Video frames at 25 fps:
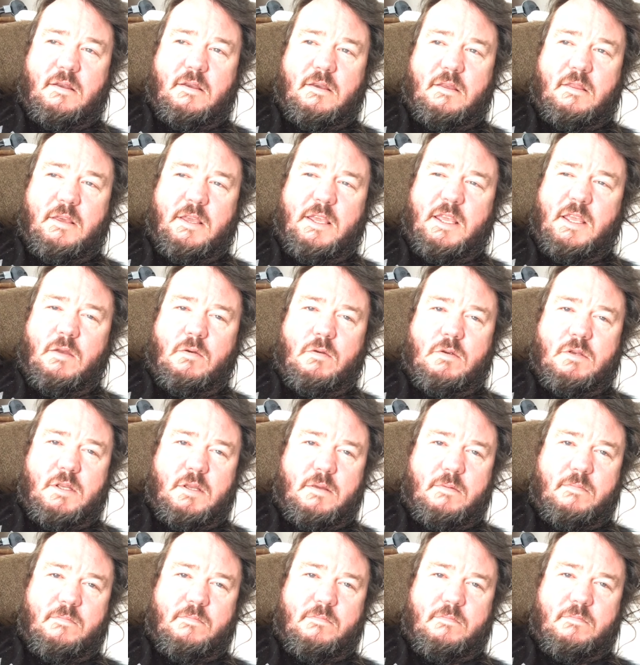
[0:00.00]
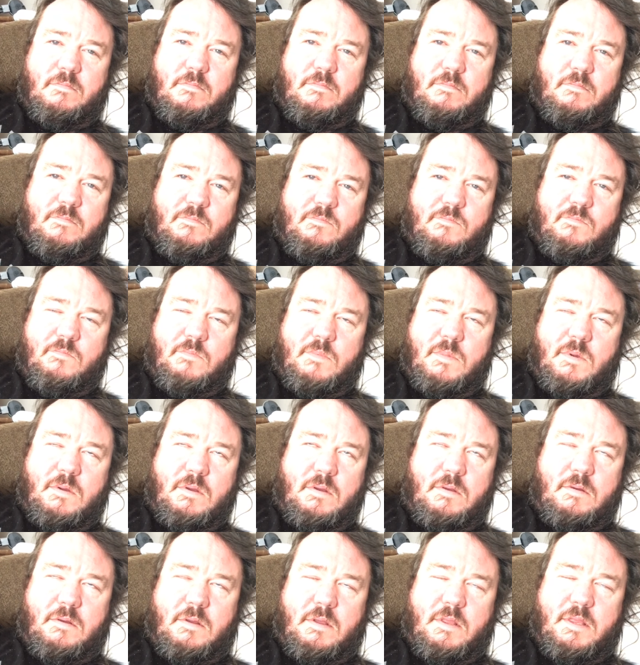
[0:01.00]
I think he was,
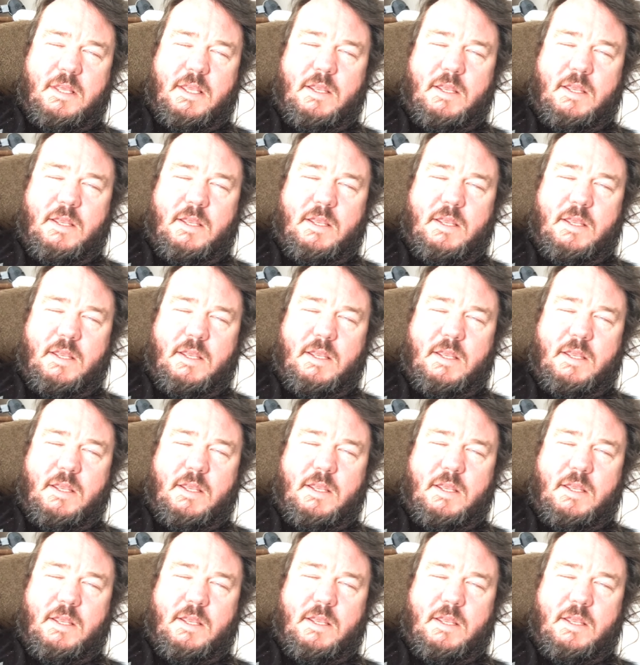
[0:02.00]
I